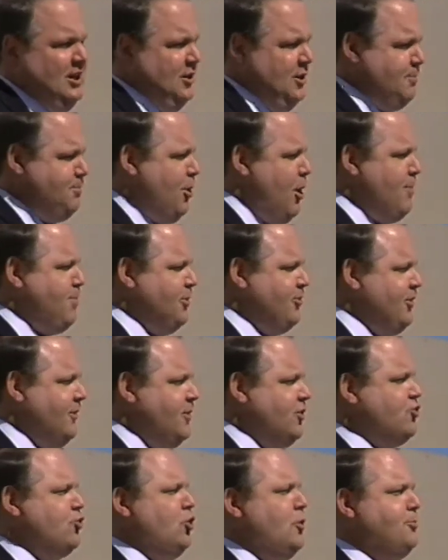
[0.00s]
The purpose of
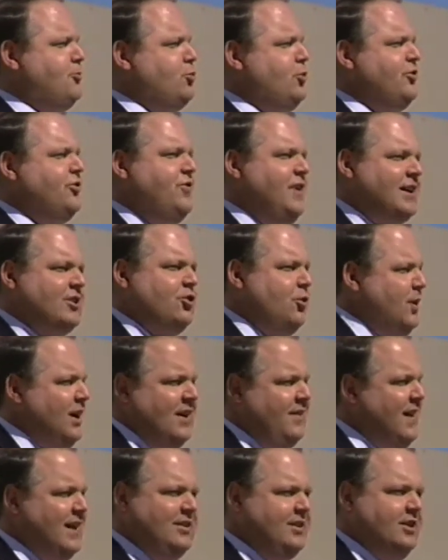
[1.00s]
the troops was victory,
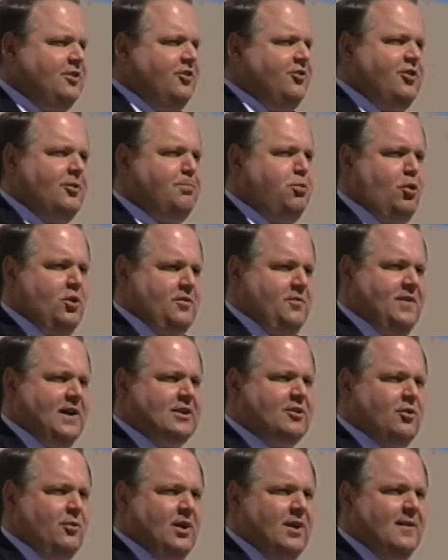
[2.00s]
and they didn't support
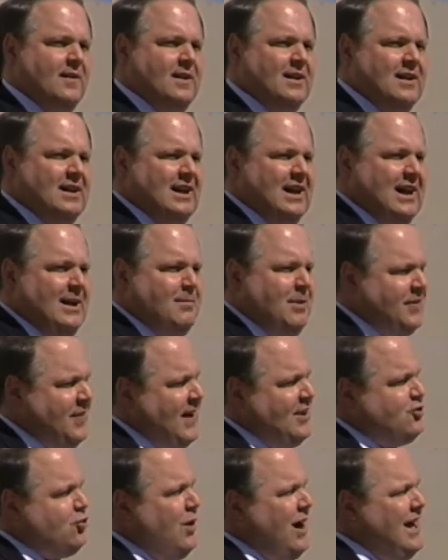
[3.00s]
victory. But
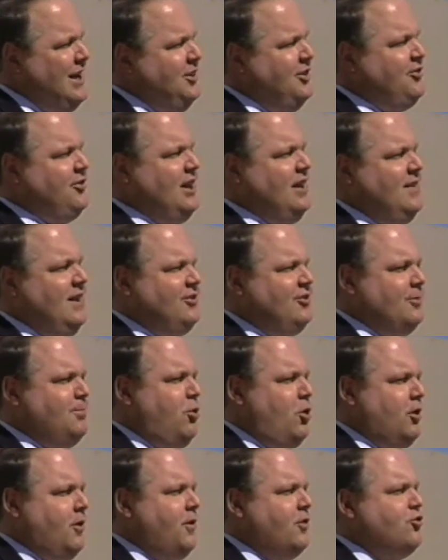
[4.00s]
they tried to say they
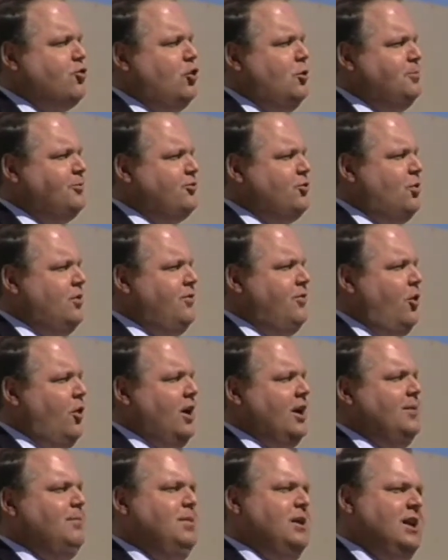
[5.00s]
supported the troops to
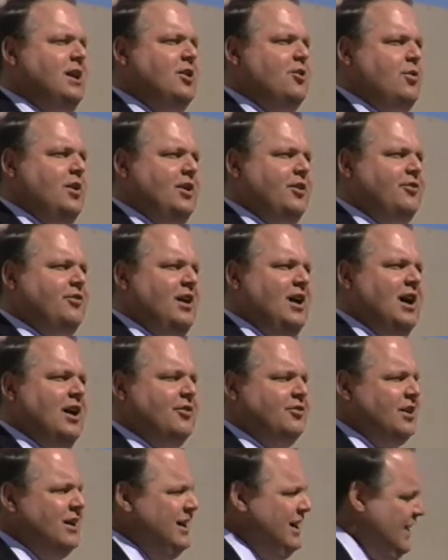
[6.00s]
avoid being
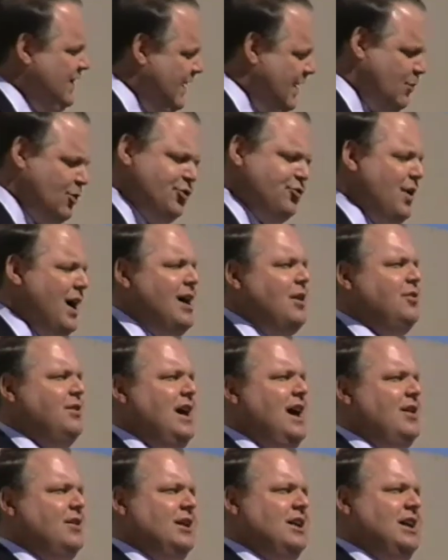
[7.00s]
criticized. They were drowned out